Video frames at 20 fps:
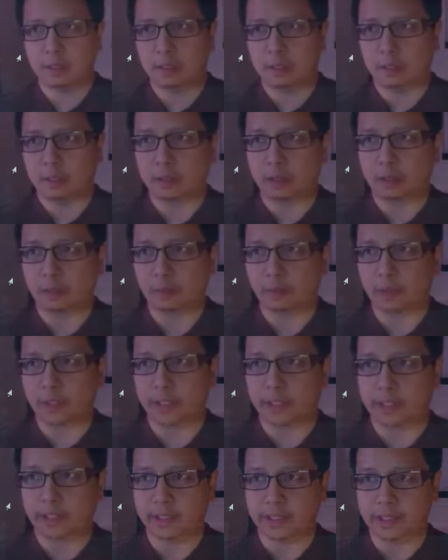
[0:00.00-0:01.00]
Now we're gonna
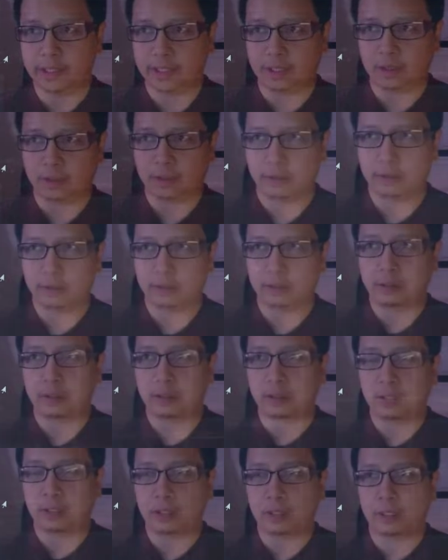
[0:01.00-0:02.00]
hit sell,
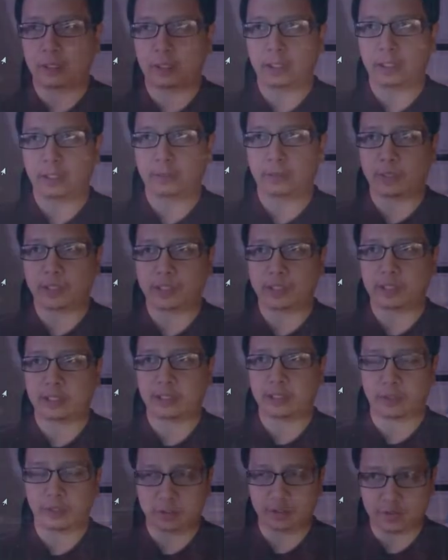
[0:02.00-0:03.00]
and basically we're
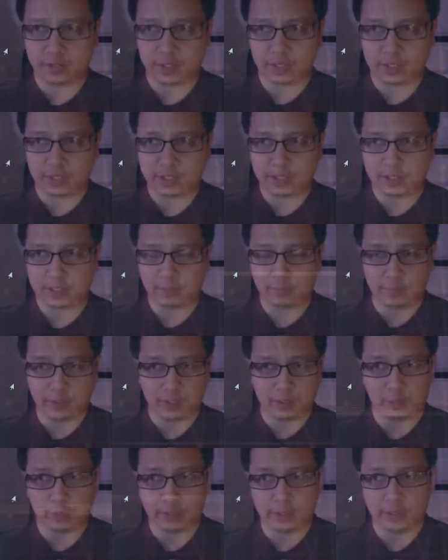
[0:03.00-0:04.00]
gonna trade this to
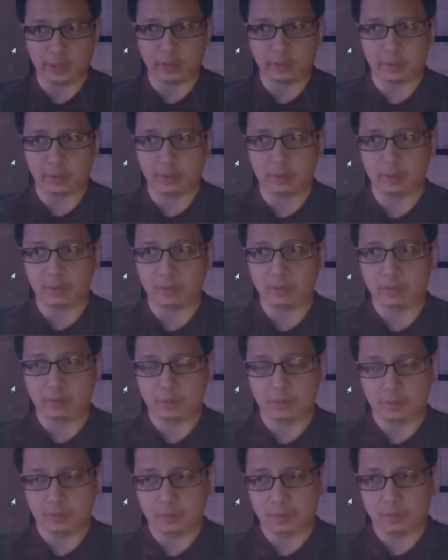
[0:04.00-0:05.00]
Bitcoin
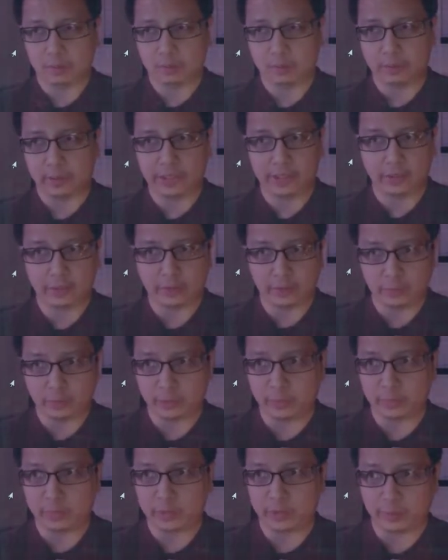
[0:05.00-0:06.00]
or any
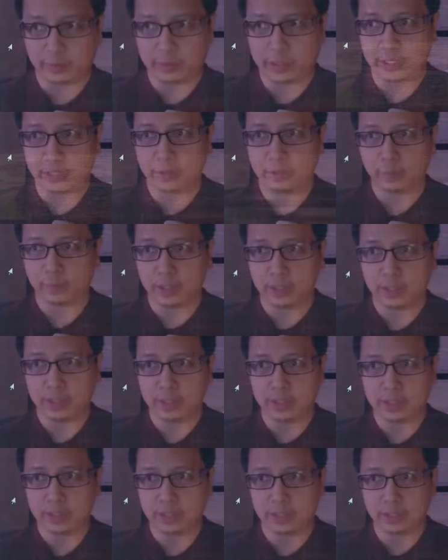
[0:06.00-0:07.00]
cryptocurrency you want.
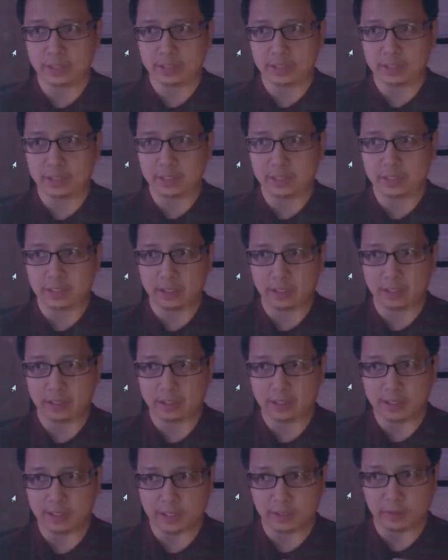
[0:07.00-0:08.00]
So let's just
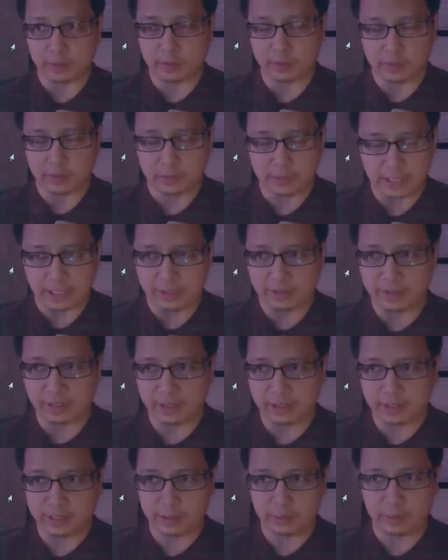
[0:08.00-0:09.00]
sell the
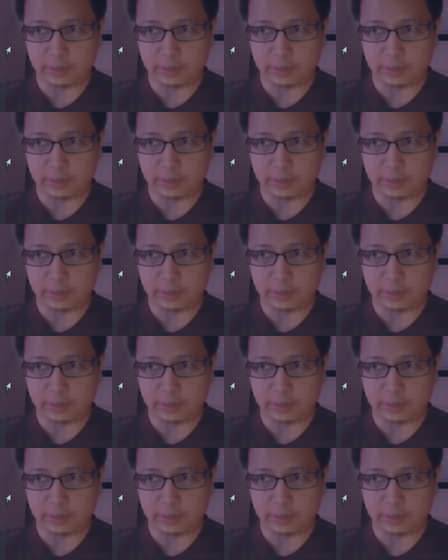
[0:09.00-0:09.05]
HNT.